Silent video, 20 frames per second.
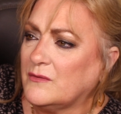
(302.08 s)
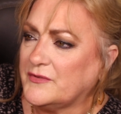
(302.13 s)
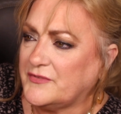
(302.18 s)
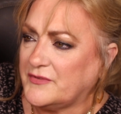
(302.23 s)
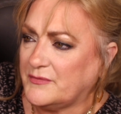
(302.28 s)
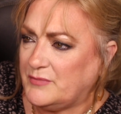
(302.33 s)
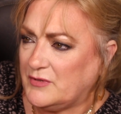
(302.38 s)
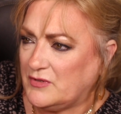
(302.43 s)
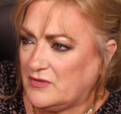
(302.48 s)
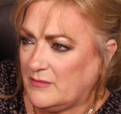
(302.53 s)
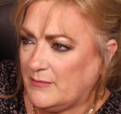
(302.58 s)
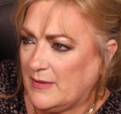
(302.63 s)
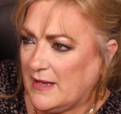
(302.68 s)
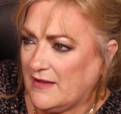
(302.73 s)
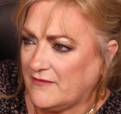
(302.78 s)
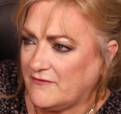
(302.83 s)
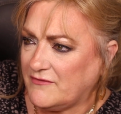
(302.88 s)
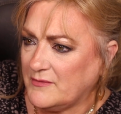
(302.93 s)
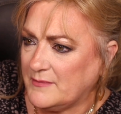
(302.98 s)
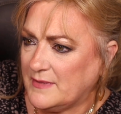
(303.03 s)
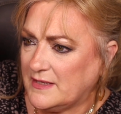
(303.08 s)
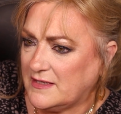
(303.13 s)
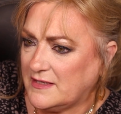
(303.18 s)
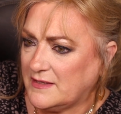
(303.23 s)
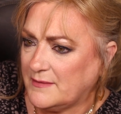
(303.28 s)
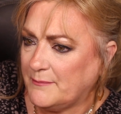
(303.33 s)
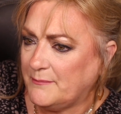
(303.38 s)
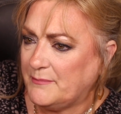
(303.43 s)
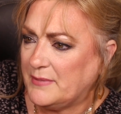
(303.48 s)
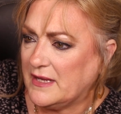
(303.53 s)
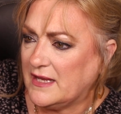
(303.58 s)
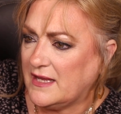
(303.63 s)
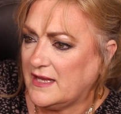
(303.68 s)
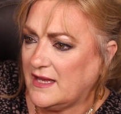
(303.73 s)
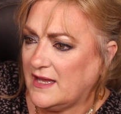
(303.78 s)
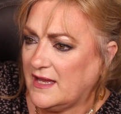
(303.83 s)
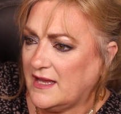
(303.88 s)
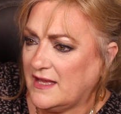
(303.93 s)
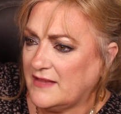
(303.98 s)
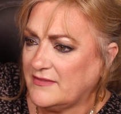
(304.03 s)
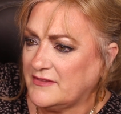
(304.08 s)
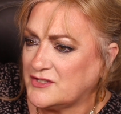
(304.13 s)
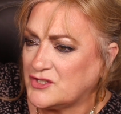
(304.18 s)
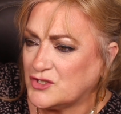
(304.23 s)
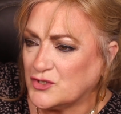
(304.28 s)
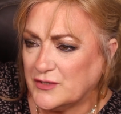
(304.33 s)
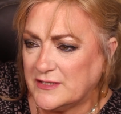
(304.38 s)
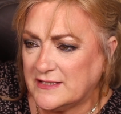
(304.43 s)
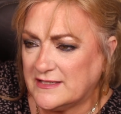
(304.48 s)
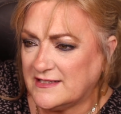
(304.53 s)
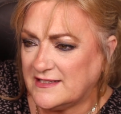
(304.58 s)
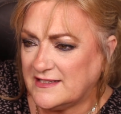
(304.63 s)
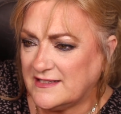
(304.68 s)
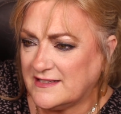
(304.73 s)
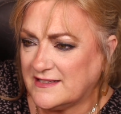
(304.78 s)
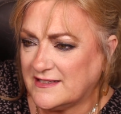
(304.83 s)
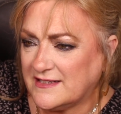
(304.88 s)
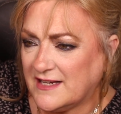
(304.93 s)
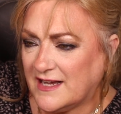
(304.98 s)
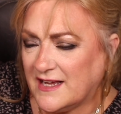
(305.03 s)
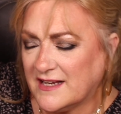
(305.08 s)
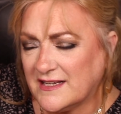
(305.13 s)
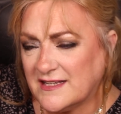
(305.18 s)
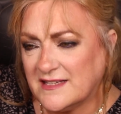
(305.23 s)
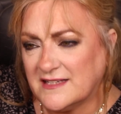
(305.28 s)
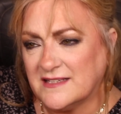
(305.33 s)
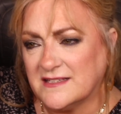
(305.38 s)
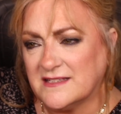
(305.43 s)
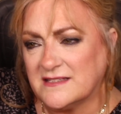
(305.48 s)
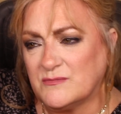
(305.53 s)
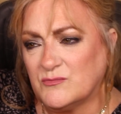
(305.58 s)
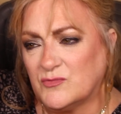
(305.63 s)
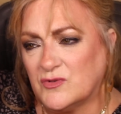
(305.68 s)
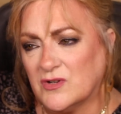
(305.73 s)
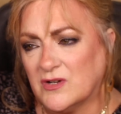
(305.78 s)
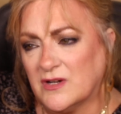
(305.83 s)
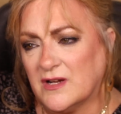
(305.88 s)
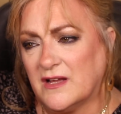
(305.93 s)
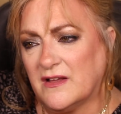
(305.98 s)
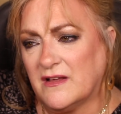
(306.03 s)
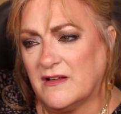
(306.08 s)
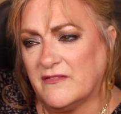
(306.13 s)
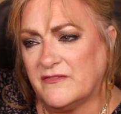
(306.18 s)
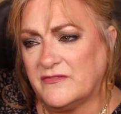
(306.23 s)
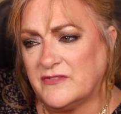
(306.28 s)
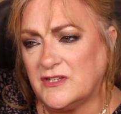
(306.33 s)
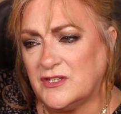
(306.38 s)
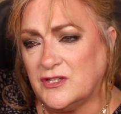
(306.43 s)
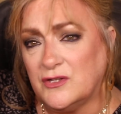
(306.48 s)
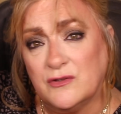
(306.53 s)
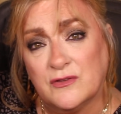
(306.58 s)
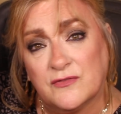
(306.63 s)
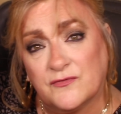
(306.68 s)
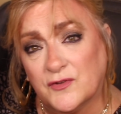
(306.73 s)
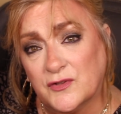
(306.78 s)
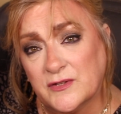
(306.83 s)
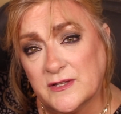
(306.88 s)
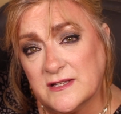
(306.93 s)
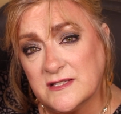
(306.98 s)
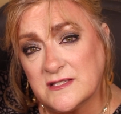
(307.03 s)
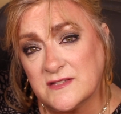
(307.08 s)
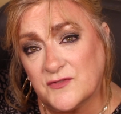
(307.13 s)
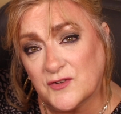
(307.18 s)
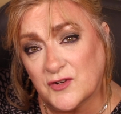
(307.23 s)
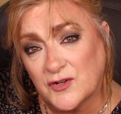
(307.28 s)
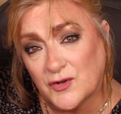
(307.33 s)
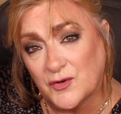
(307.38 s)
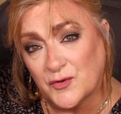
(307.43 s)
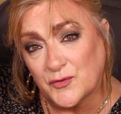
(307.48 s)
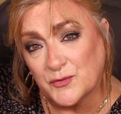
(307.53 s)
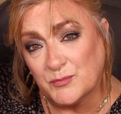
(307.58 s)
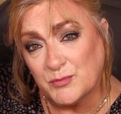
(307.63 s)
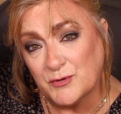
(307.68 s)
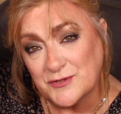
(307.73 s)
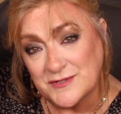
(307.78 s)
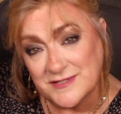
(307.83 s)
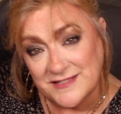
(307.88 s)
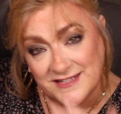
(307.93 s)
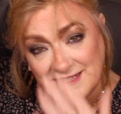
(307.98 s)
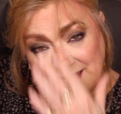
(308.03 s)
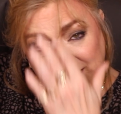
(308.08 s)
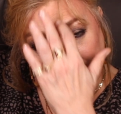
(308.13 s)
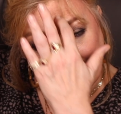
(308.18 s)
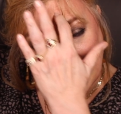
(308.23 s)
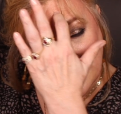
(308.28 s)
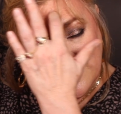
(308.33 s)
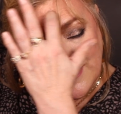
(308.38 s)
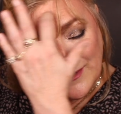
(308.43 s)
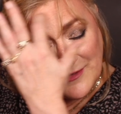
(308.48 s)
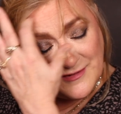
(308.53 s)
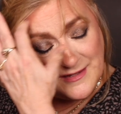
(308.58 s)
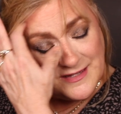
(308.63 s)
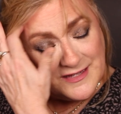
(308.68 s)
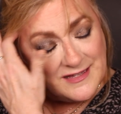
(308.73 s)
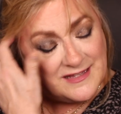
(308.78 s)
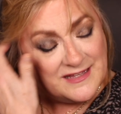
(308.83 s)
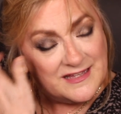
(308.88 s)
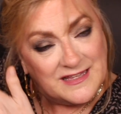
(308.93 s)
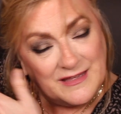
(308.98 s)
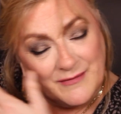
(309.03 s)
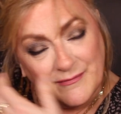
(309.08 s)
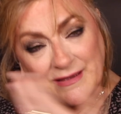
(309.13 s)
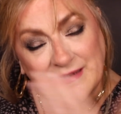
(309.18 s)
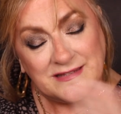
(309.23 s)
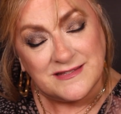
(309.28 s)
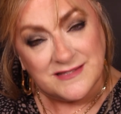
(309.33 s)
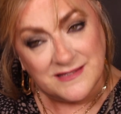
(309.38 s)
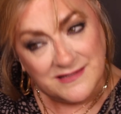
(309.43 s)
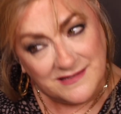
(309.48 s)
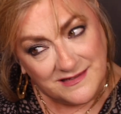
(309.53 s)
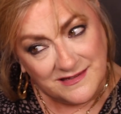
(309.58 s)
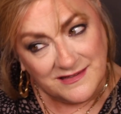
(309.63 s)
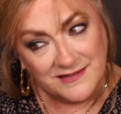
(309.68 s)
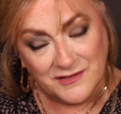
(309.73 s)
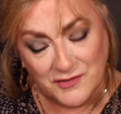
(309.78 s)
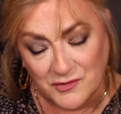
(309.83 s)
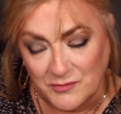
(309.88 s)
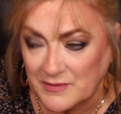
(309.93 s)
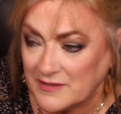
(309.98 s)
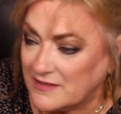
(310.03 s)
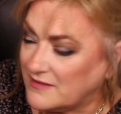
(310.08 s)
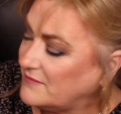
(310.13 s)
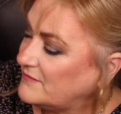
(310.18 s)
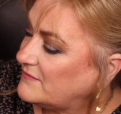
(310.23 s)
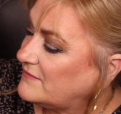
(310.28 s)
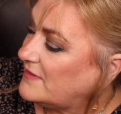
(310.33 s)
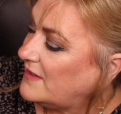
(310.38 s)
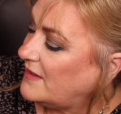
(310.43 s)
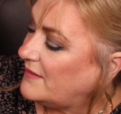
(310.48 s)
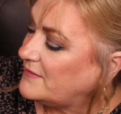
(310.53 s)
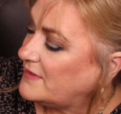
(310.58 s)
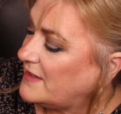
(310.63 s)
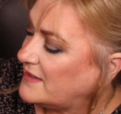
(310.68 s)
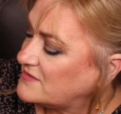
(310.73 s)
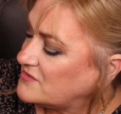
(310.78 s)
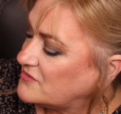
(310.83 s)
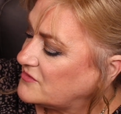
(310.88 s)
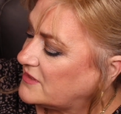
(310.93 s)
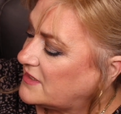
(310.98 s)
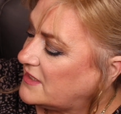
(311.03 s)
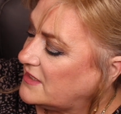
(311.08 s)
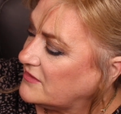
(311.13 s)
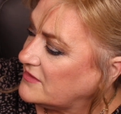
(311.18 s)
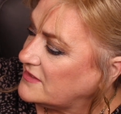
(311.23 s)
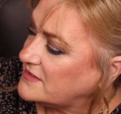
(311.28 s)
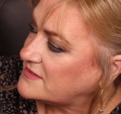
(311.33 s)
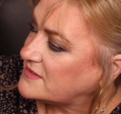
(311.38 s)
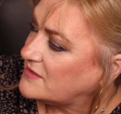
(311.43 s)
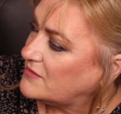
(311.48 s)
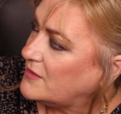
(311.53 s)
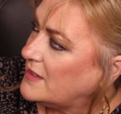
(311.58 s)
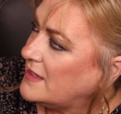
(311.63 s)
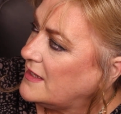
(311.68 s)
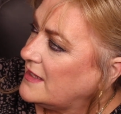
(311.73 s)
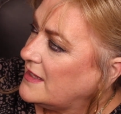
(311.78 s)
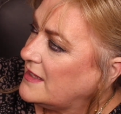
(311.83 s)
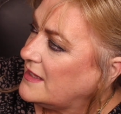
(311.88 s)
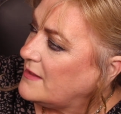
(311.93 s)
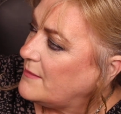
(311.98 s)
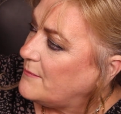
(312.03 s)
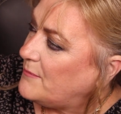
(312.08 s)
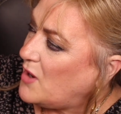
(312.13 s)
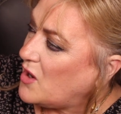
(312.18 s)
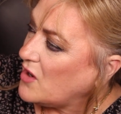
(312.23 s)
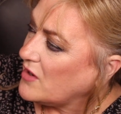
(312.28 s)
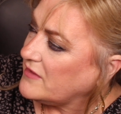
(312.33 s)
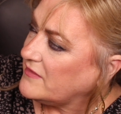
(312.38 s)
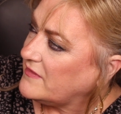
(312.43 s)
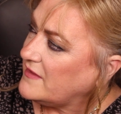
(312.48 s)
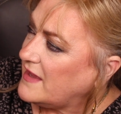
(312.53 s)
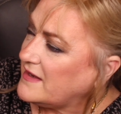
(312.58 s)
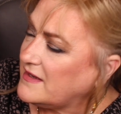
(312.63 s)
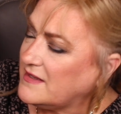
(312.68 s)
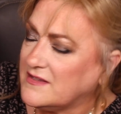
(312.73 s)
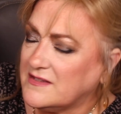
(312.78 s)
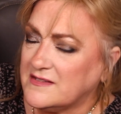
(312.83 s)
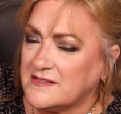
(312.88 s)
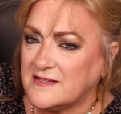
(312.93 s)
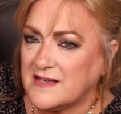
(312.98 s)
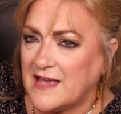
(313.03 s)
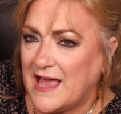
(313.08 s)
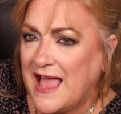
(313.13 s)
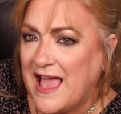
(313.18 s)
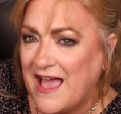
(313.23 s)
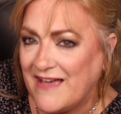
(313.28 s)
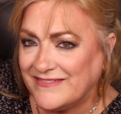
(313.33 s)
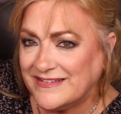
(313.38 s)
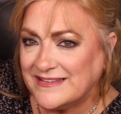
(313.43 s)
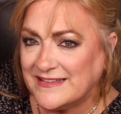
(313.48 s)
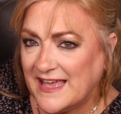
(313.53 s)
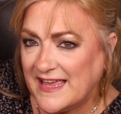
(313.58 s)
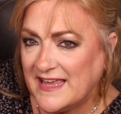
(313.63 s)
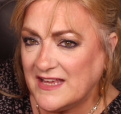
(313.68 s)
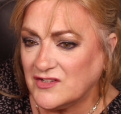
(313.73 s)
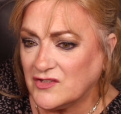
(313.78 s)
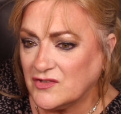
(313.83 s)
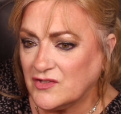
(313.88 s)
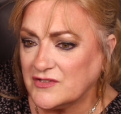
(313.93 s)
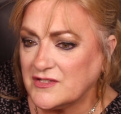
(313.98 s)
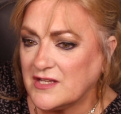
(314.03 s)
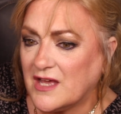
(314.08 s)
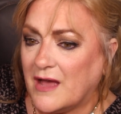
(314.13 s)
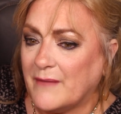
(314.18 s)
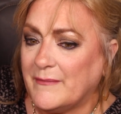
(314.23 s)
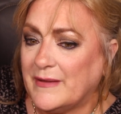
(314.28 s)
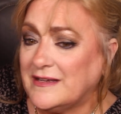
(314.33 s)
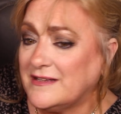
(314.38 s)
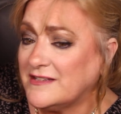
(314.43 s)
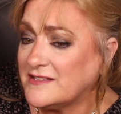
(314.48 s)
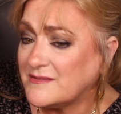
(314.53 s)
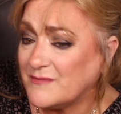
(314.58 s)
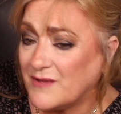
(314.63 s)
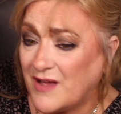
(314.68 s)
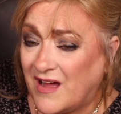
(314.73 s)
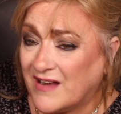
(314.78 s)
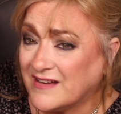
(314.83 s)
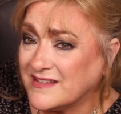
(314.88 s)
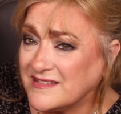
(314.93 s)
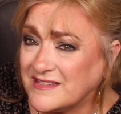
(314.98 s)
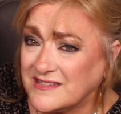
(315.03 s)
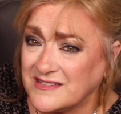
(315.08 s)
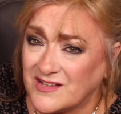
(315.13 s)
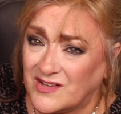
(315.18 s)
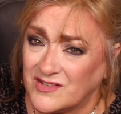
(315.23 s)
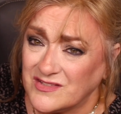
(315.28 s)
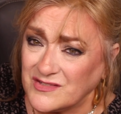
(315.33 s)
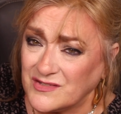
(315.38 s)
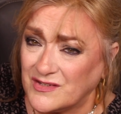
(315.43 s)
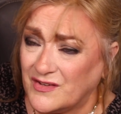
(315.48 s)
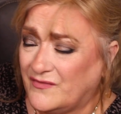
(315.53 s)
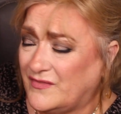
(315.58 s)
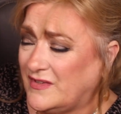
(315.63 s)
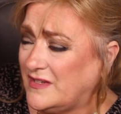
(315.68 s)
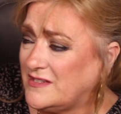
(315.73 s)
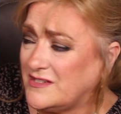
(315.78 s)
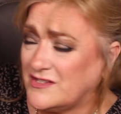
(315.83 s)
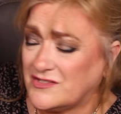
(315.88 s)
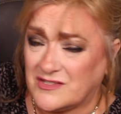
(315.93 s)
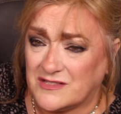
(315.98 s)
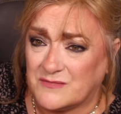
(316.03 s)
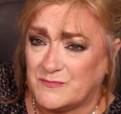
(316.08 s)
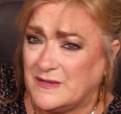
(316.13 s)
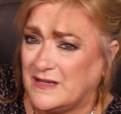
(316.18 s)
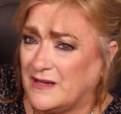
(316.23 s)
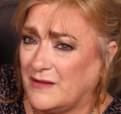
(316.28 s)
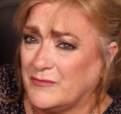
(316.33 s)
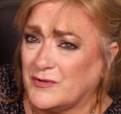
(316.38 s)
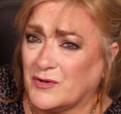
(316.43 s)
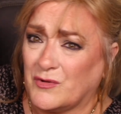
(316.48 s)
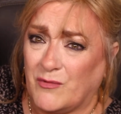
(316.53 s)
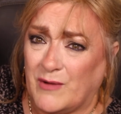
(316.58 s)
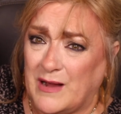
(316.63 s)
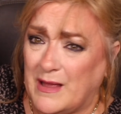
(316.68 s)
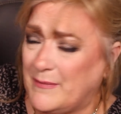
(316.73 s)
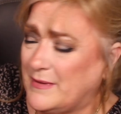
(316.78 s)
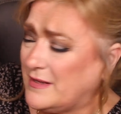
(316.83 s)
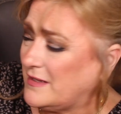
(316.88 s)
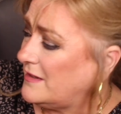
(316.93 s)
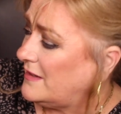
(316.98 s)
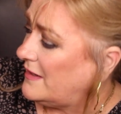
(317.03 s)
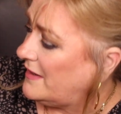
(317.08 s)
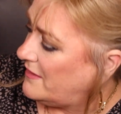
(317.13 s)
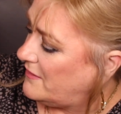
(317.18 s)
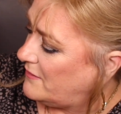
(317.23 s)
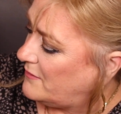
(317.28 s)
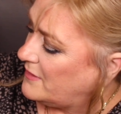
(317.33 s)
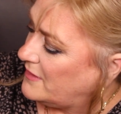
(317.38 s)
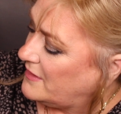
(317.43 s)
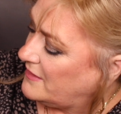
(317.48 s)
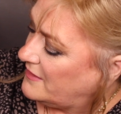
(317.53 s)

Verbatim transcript: was a beauty bag for me, but the trendy kind of is more of youthfulness for an older person to carry, so it makes it a little bit um, nicer to carry. So part of that is having the handle on top, and it's honestly, it's also convenient just being able to grab it and go